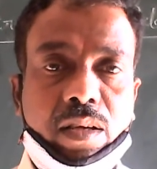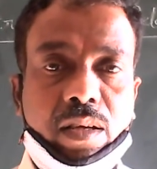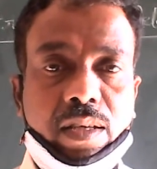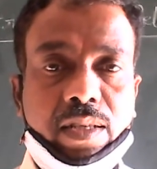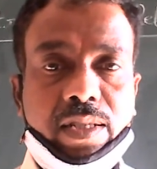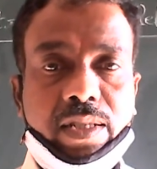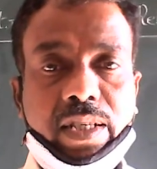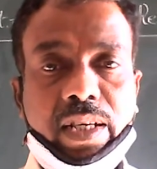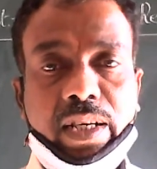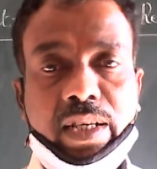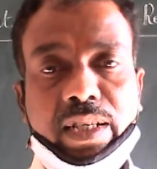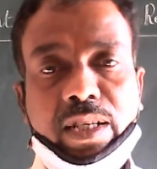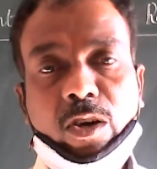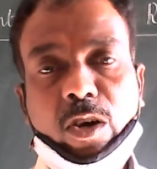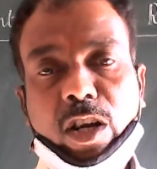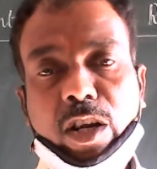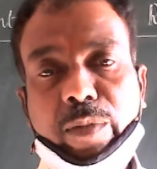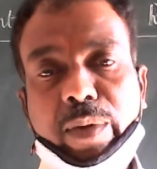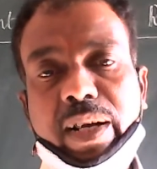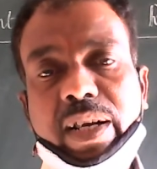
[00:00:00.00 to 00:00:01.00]
state
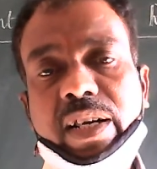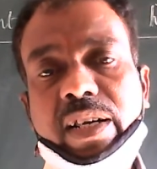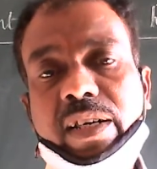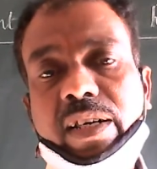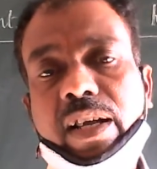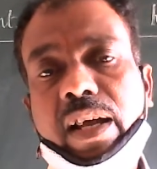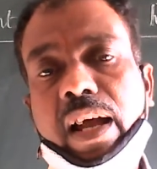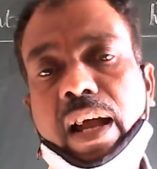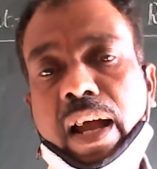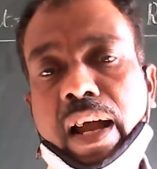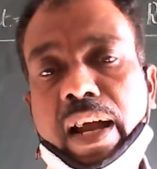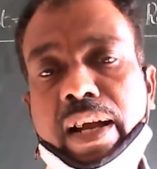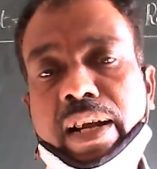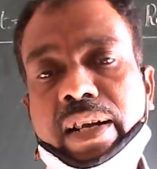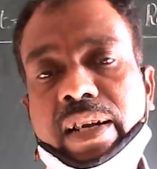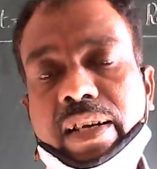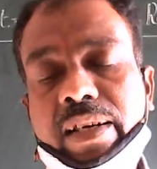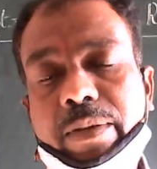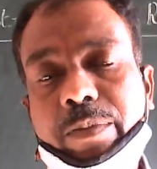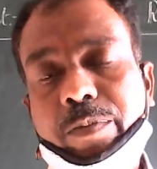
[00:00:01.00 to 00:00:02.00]
government
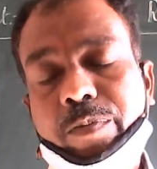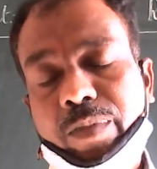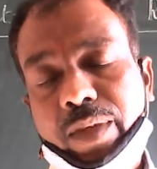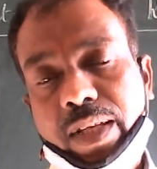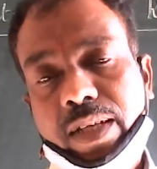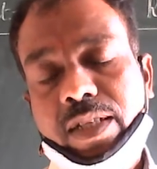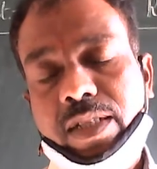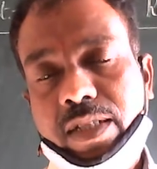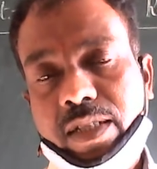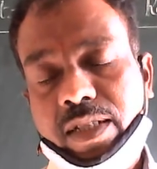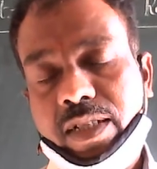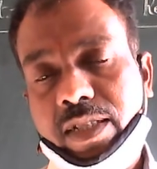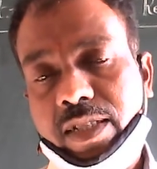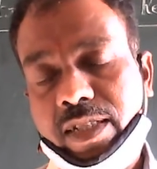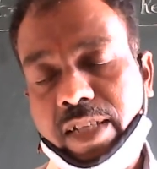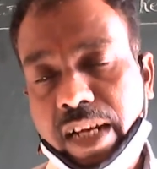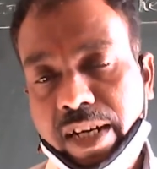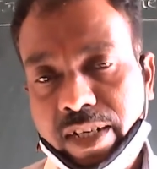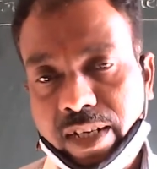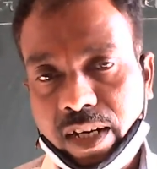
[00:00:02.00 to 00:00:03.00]
and
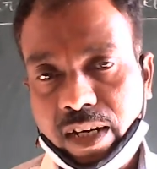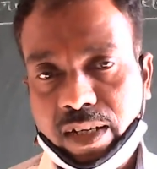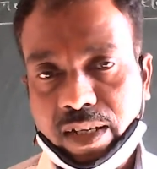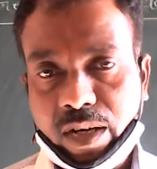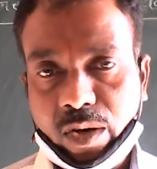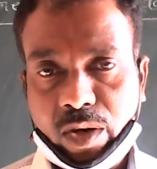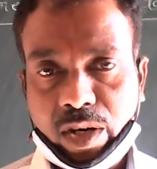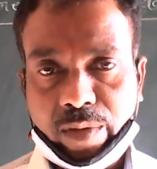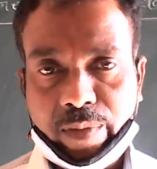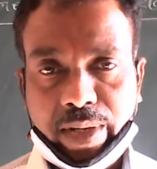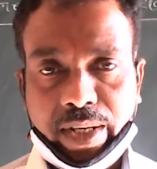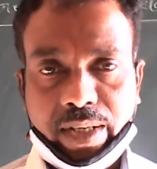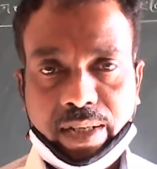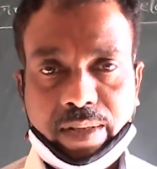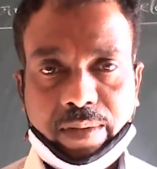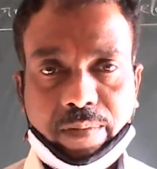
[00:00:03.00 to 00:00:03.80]
central government.